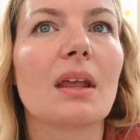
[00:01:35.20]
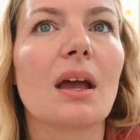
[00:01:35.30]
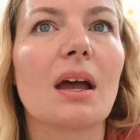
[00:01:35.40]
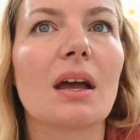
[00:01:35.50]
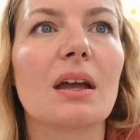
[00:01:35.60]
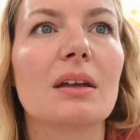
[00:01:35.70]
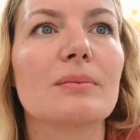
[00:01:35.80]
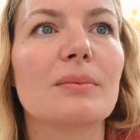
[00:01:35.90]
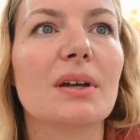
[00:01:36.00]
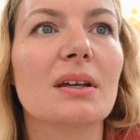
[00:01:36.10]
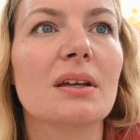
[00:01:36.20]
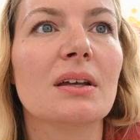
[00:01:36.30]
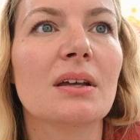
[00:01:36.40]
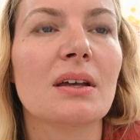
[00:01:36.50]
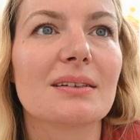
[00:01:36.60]
I'm
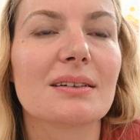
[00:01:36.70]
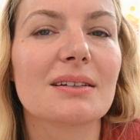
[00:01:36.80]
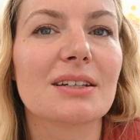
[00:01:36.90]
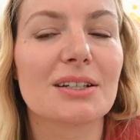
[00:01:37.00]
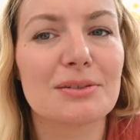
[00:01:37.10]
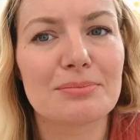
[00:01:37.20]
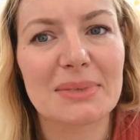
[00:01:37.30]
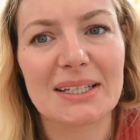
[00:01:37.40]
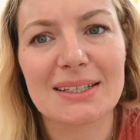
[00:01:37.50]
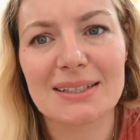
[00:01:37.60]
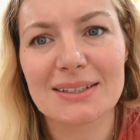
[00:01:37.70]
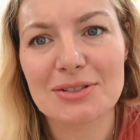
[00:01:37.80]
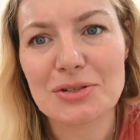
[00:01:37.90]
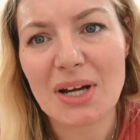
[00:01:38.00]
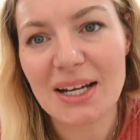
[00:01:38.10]
gonna be
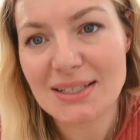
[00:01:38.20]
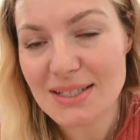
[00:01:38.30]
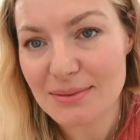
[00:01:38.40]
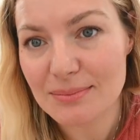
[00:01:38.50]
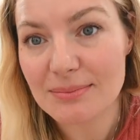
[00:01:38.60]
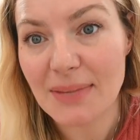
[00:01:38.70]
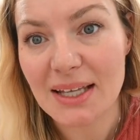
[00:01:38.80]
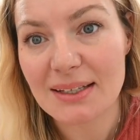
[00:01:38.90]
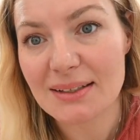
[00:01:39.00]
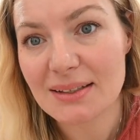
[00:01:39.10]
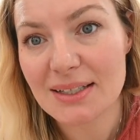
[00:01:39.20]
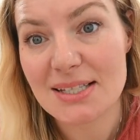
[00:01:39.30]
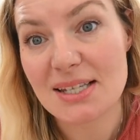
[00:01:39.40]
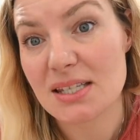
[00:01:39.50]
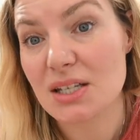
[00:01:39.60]
trying to make
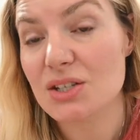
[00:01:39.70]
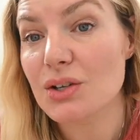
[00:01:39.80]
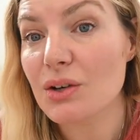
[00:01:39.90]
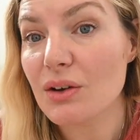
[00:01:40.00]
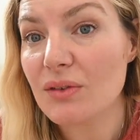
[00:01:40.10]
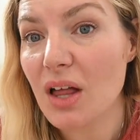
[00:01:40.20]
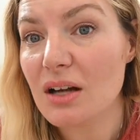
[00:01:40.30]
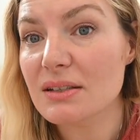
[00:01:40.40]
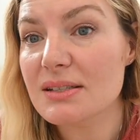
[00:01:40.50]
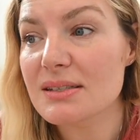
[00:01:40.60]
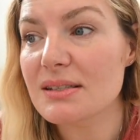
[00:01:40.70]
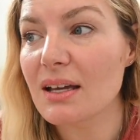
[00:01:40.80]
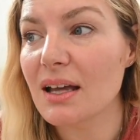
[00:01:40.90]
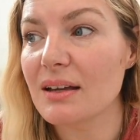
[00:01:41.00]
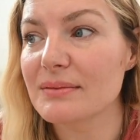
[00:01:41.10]
consistent studio vlogs,
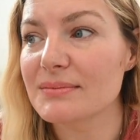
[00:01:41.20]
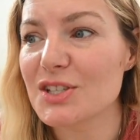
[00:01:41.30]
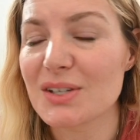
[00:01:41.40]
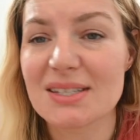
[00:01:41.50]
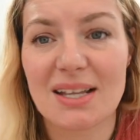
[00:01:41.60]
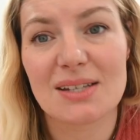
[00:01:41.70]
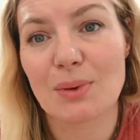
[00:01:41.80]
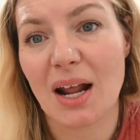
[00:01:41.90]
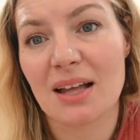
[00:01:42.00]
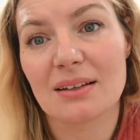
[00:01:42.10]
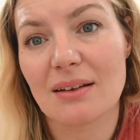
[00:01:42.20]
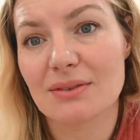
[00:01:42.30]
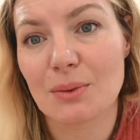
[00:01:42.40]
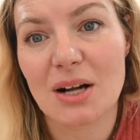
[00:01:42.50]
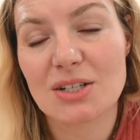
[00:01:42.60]
just because that's what I love
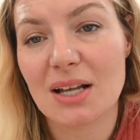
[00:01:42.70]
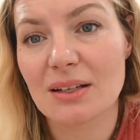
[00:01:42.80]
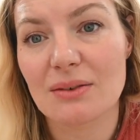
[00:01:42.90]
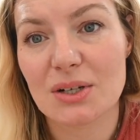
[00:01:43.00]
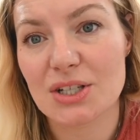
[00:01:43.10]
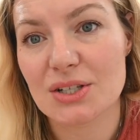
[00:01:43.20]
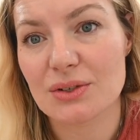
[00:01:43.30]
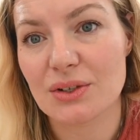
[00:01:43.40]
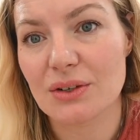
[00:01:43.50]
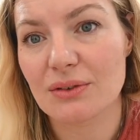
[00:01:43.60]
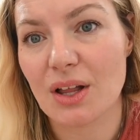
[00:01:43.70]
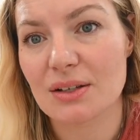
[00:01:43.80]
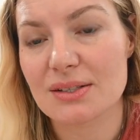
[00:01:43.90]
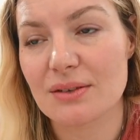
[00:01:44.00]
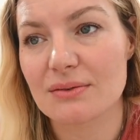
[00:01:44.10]
to watch. I love watching studio
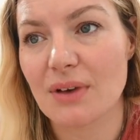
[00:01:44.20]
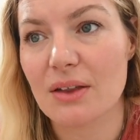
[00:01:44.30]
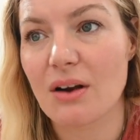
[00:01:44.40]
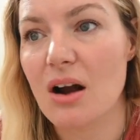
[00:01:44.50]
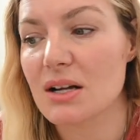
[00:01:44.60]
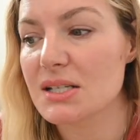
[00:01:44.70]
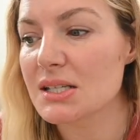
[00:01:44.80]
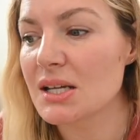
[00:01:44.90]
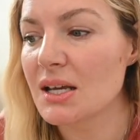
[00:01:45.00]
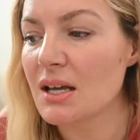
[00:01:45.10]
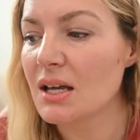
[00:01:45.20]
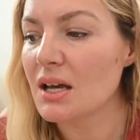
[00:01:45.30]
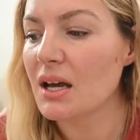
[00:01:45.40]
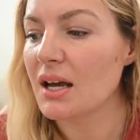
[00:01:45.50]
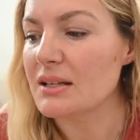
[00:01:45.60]
vlogs of other artists.
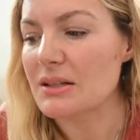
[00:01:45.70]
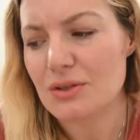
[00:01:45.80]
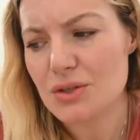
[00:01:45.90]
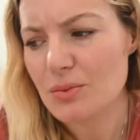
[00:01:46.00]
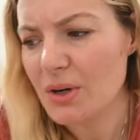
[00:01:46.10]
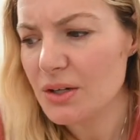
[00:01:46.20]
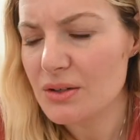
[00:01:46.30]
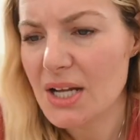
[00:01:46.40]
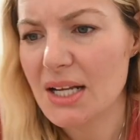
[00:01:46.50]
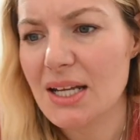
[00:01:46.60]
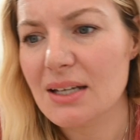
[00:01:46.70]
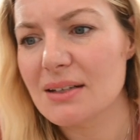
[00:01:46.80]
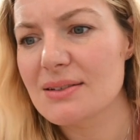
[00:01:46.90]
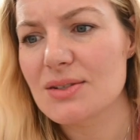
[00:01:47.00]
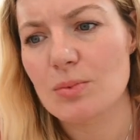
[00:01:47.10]
I think they're super entertaining
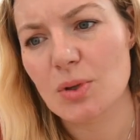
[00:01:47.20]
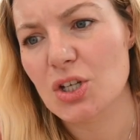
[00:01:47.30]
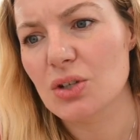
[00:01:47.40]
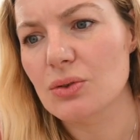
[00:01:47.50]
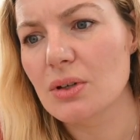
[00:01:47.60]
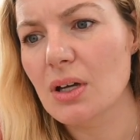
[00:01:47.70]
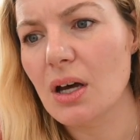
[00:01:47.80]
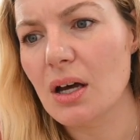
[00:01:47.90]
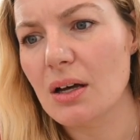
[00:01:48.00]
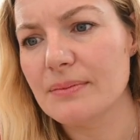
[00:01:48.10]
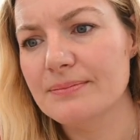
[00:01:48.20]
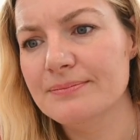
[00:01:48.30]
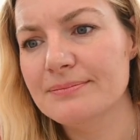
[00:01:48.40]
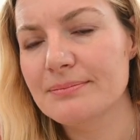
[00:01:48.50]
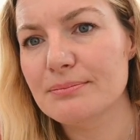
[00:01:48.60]
and super cute.
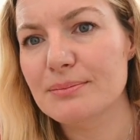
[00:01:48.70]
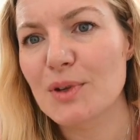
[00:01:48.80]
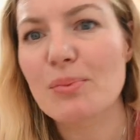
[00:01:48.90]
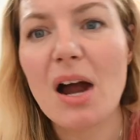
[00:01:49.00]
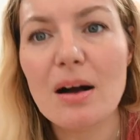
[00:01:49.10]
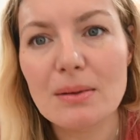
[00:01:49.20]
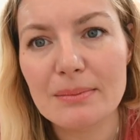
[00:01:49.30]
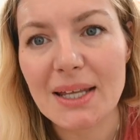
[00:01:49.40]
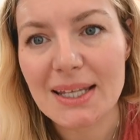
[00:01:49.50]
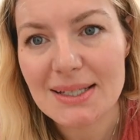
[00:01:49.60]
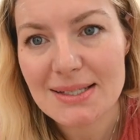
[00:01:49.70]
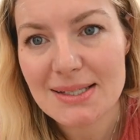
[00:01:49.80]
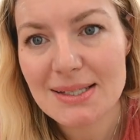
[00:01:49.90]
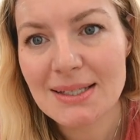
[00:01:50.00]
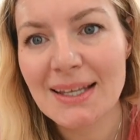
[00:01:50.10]
The problem is